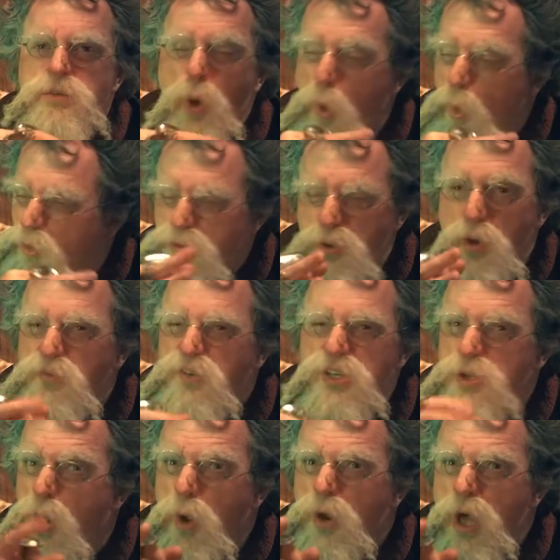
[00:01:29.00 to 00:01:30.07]
All
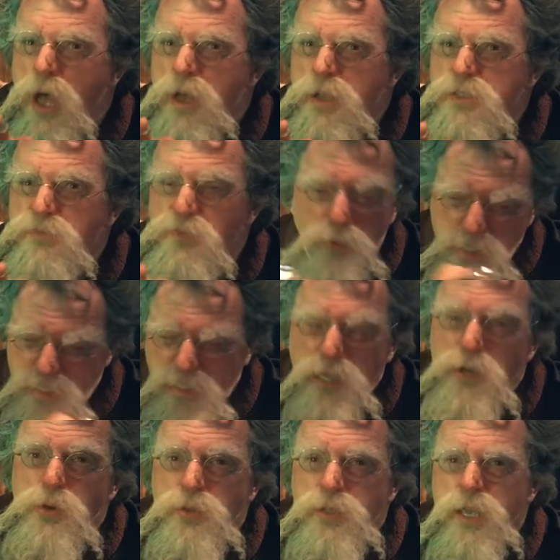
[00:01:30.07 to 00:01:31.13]
trophies, all earned, for he
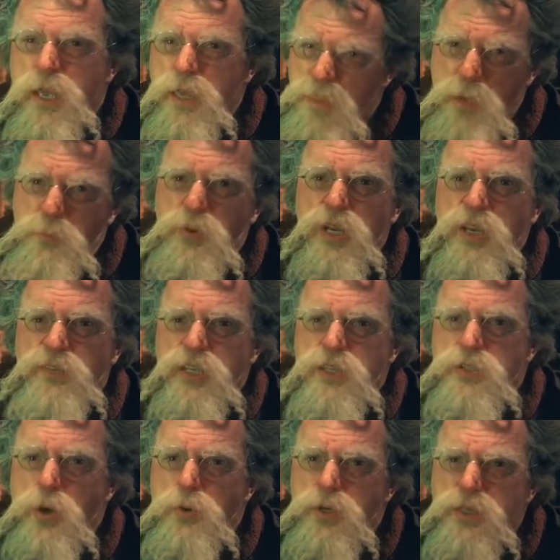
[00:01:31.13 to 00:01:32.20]
killed their
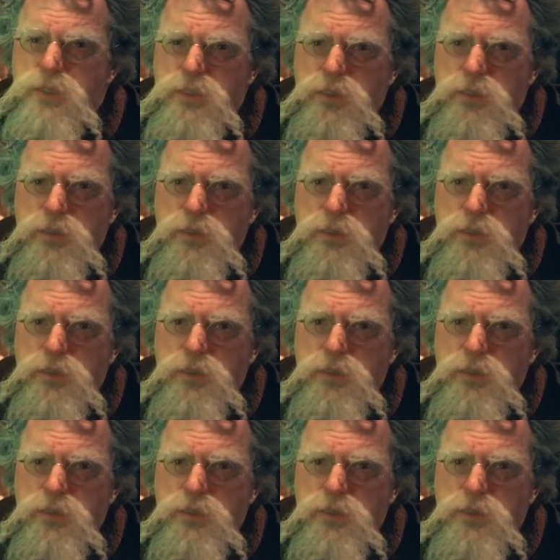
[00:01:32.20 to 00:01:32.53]
previous owners.